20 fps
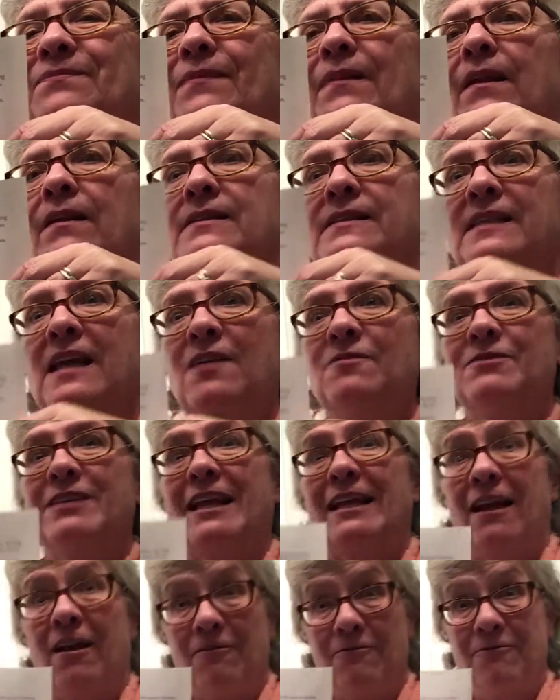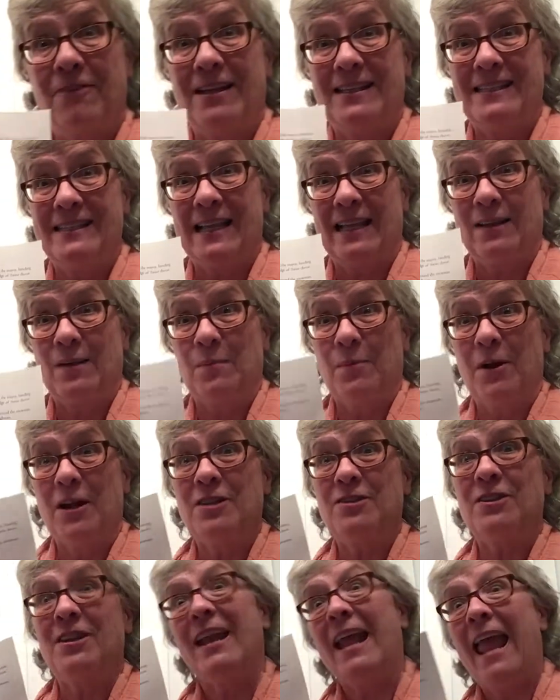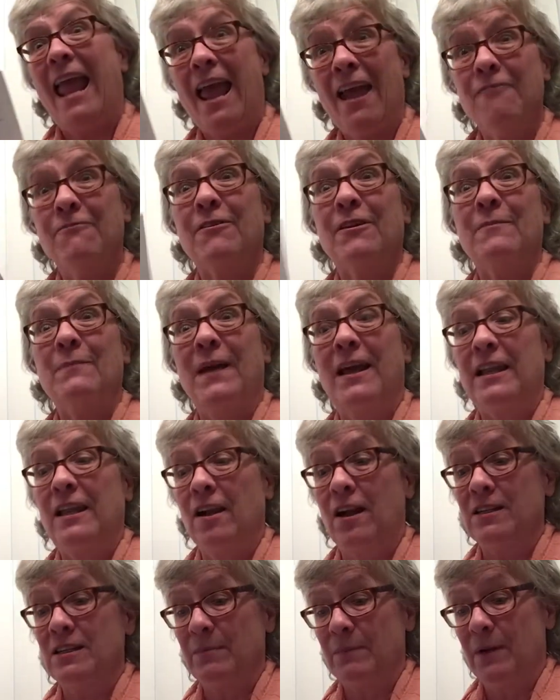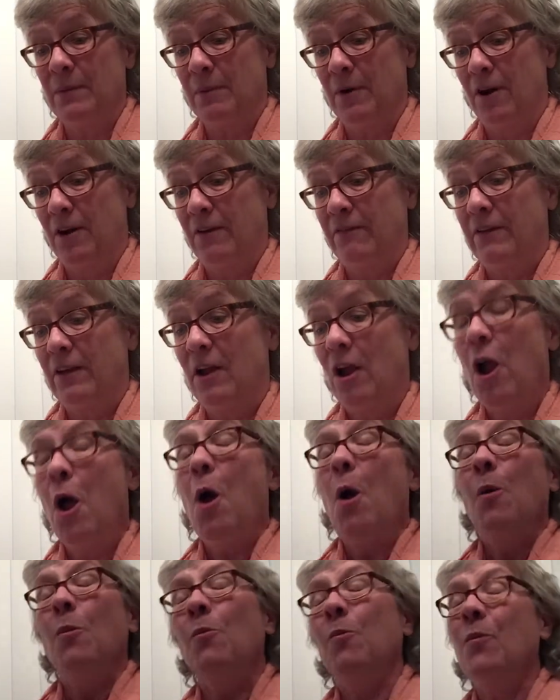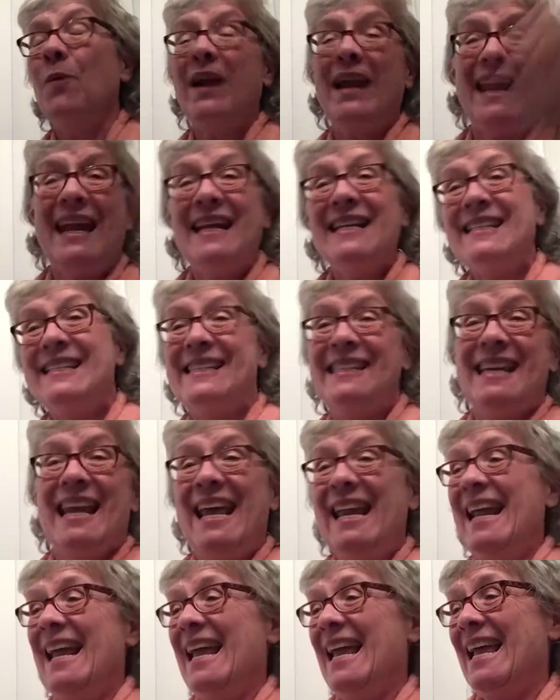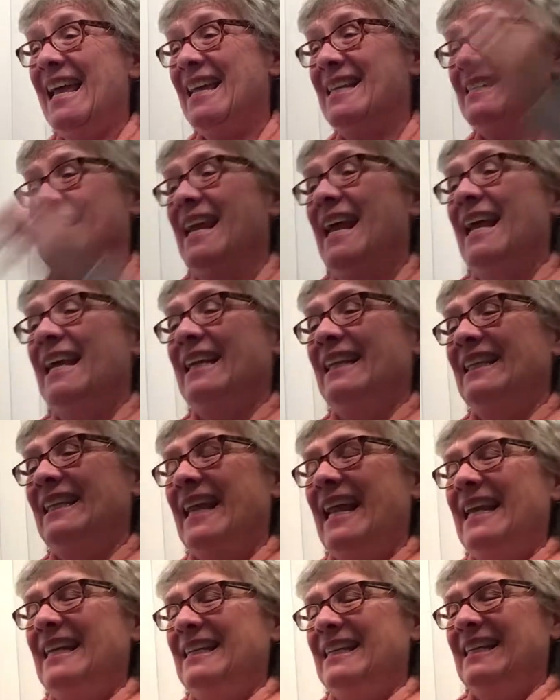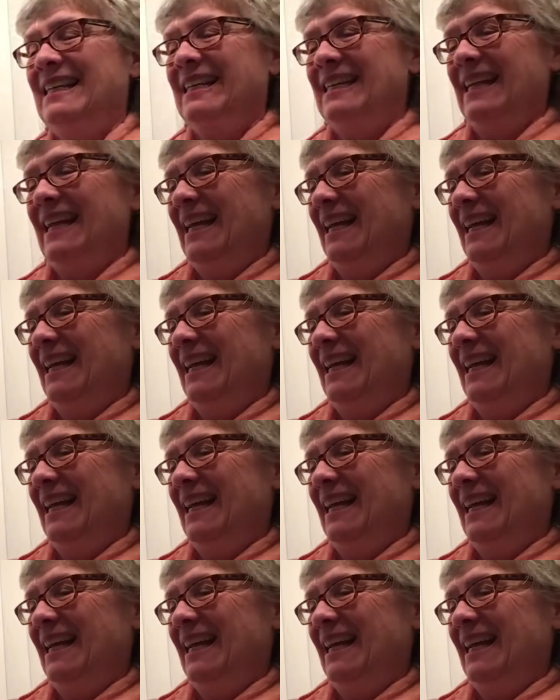Sounds like a fun celebration. Everybody got to be a part of it. We did it, Clayton